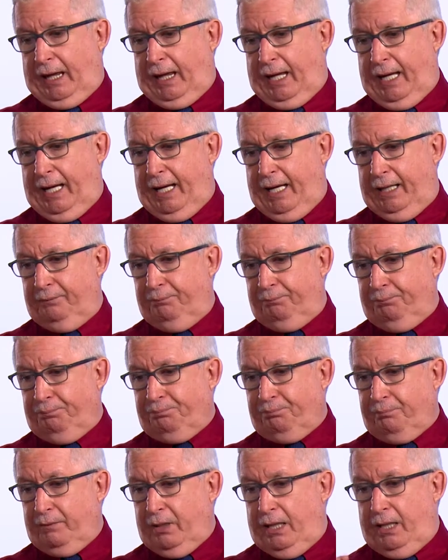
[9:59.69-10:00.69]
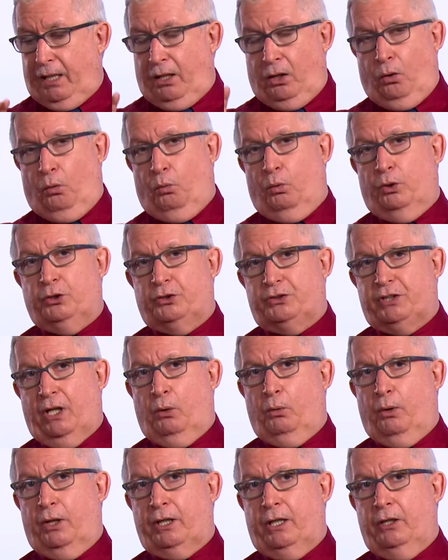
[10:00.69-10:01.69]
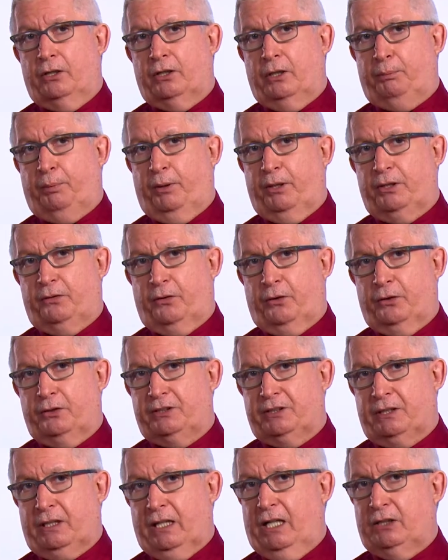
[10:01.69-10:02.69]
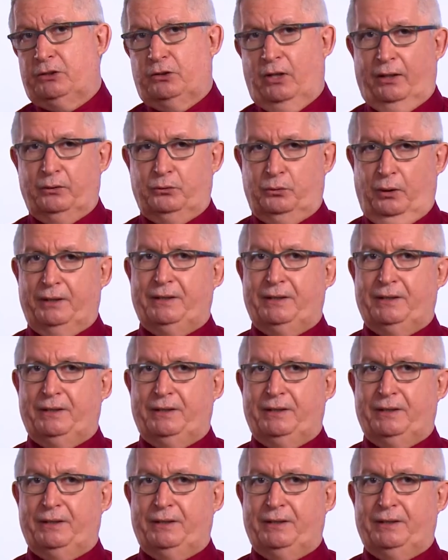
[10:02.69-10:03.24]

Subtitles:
And when you start working on the project for this class, you have to